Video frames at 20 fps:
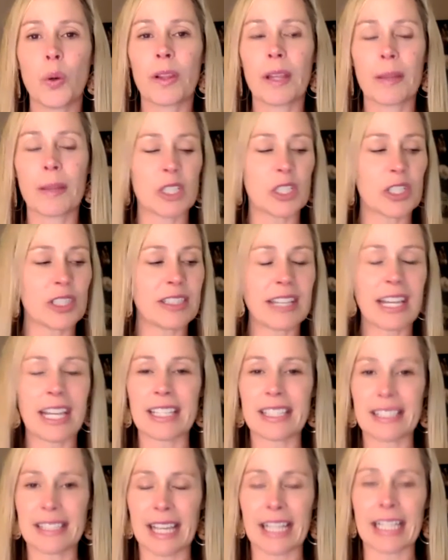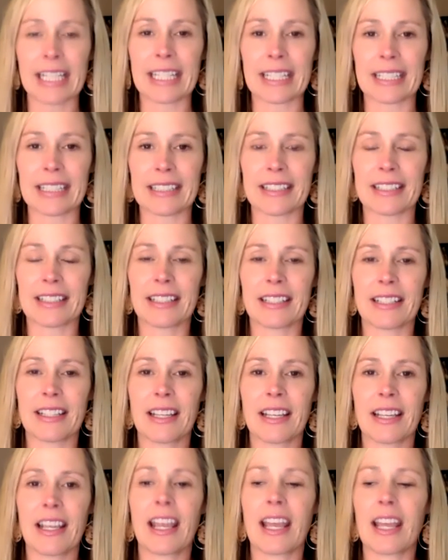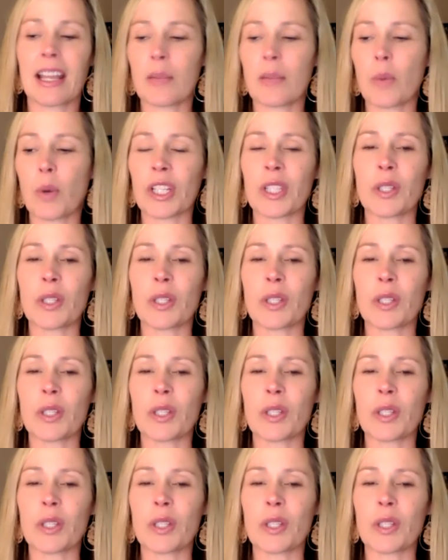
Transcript: Let me just take a second. And the more